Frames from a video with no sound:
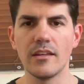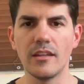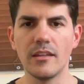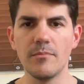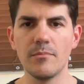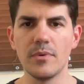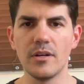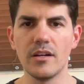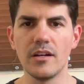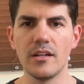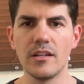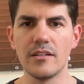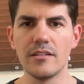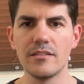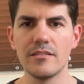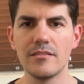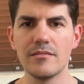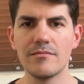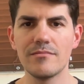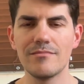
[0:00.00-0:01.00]
but
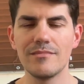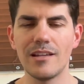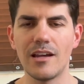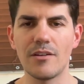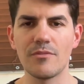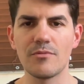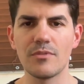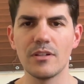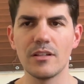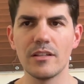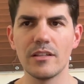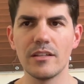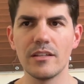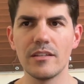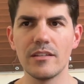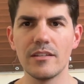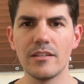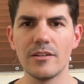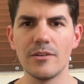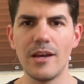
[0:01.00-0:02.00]
not
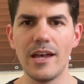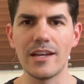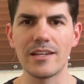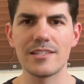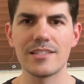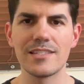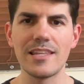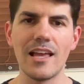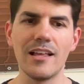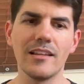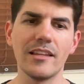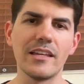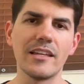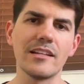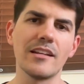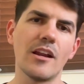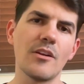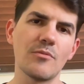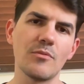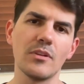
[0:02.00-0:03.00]
really, excelling,
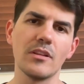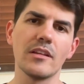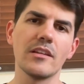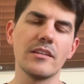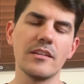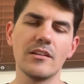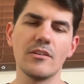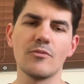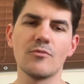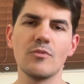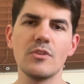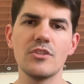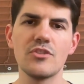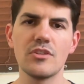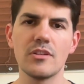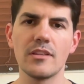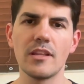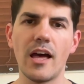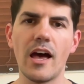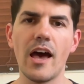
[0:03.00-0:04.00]
not really,
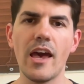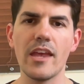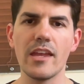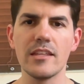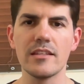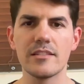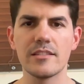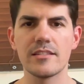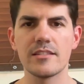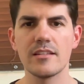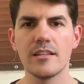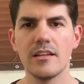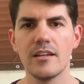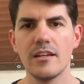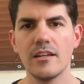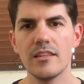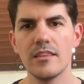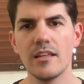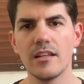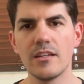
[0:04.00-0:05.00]
reaching the heights
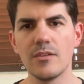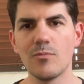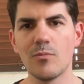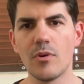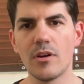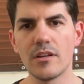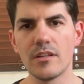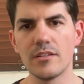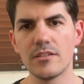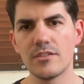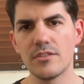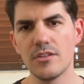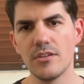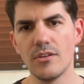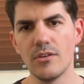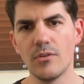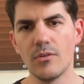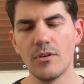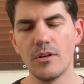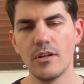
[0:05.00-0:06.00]
that he wanted
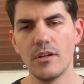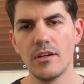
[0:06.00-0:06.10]
to.